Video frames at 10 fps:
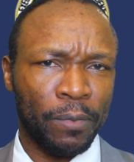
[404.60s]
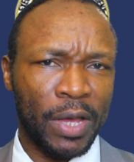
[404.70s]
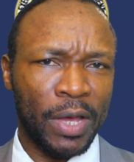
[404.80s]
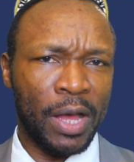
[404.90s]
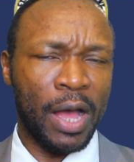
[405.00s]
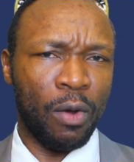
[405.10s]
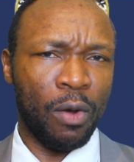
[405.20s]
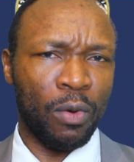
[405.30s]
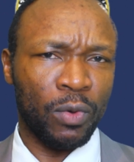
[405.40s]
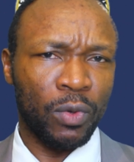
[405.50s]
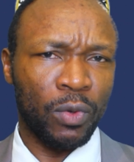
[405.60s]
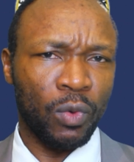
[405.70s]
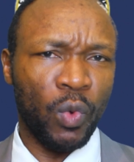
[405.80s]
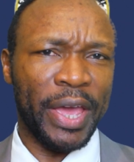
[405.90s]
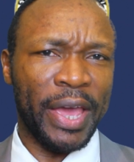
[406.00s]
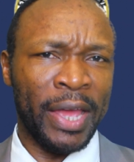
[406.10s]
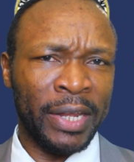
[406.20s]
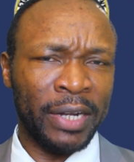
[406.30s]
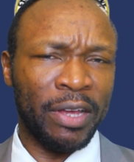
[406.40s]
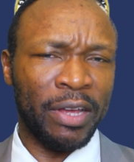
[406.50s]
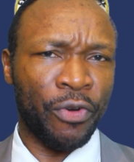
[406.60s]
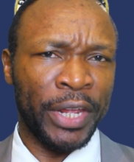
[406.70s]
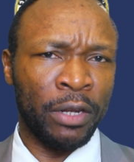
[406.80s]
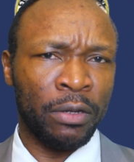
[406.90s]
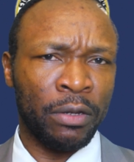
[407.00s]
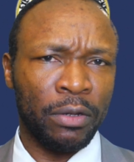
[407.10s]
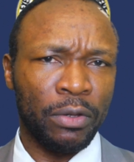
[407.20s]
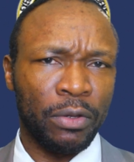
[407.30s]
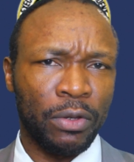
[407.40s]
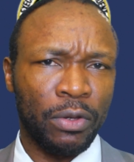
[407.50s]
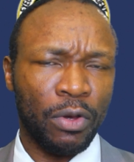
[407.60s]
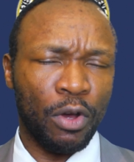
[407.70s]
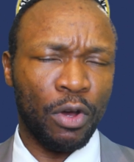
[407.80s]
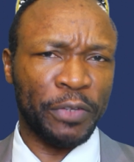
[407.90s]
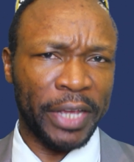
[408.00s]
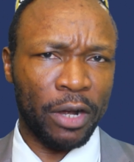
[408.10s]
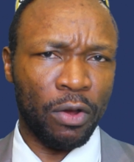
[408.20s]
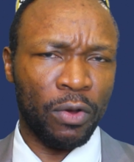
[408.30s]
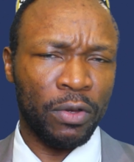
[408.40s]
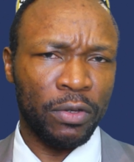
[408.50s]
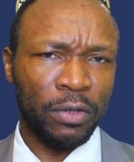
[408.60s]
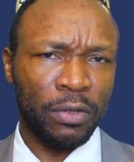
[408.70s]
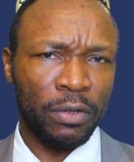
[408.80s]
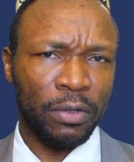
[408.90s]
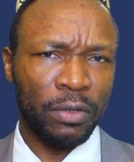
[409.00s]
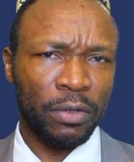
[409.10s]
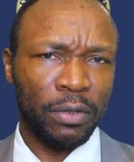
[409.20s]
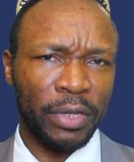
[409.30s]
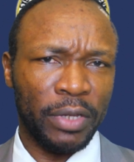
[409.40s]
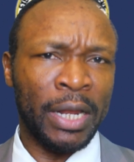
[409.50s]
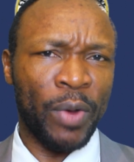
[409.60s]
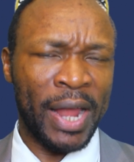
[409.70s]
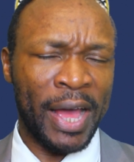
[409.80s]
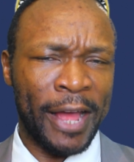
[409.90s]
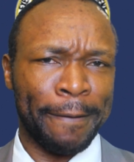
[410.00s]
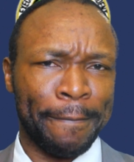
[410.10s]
and how we ended their reign of terror in our land.